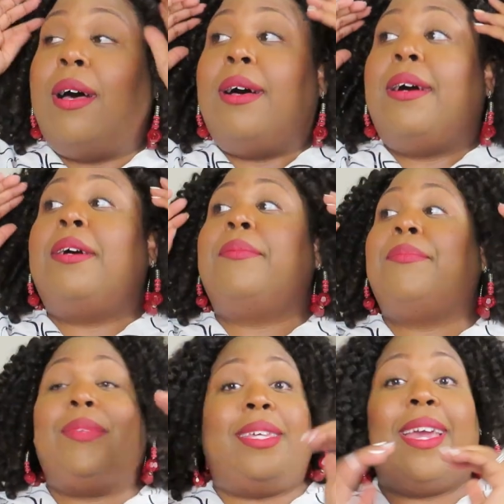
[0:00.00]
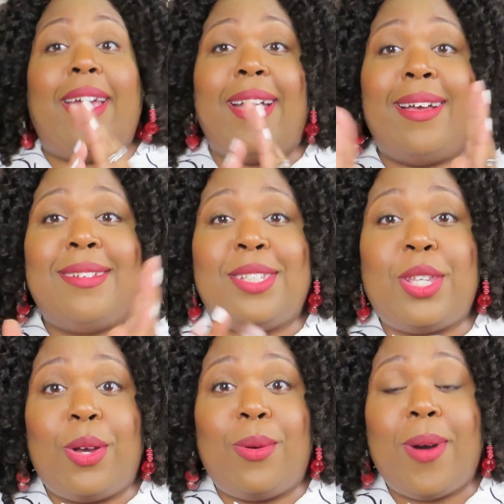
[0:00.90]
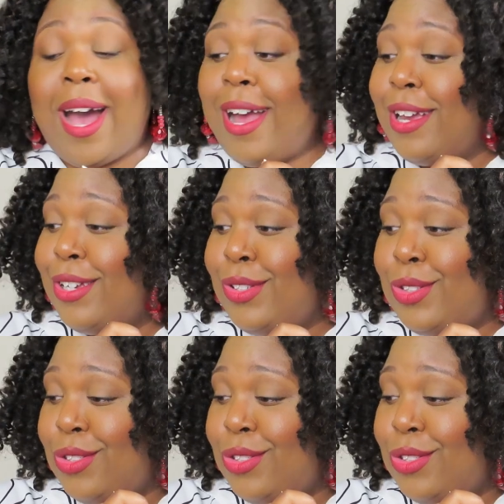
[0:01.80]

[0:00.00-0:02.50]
Um, yeah, so I